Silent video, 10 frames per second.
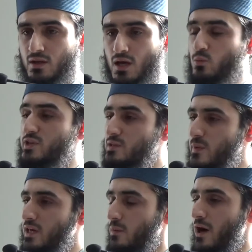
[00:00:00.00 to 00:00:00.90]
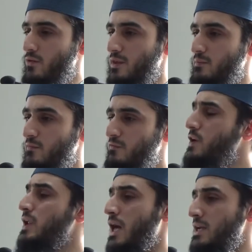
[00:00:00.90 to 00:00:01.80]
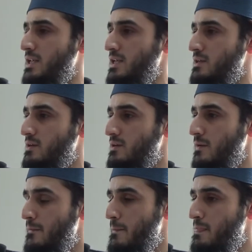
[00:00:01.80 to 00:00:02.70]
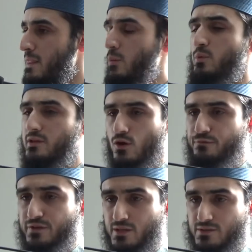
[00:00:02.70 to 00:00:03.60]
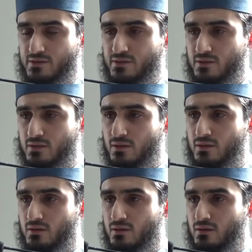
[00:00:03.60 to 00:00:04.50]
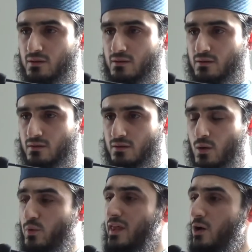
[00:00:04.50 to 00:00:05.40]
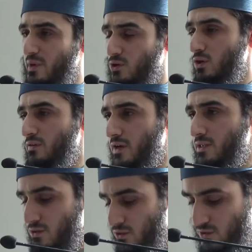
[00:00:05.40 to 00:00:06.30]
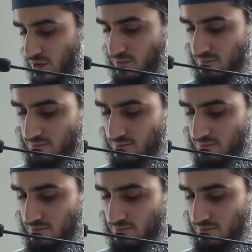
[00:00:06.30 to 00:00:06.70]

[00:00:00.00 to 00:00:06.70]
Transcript: And we speak about them very lightly and with confidence and without being qualified to do so.